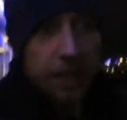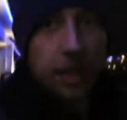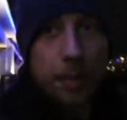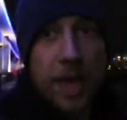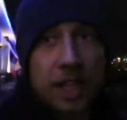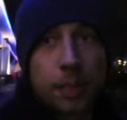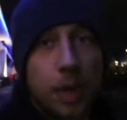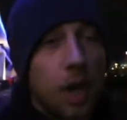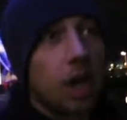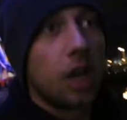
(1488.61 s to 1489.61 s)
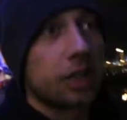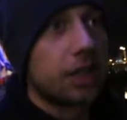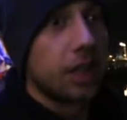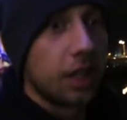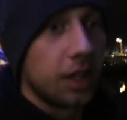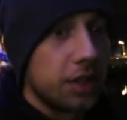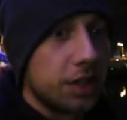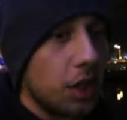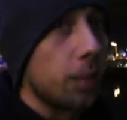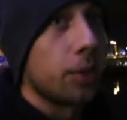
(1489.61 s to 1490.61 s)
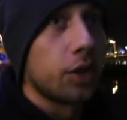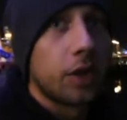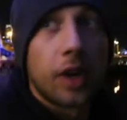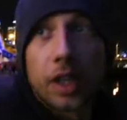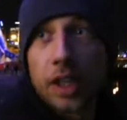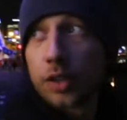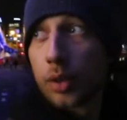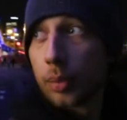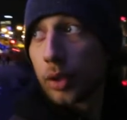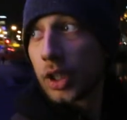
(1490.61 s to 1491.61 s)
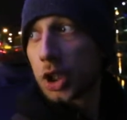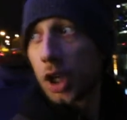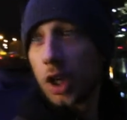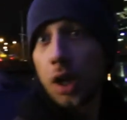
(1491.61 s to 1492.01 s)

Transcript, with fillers: the best part to stop on your own under a bridge.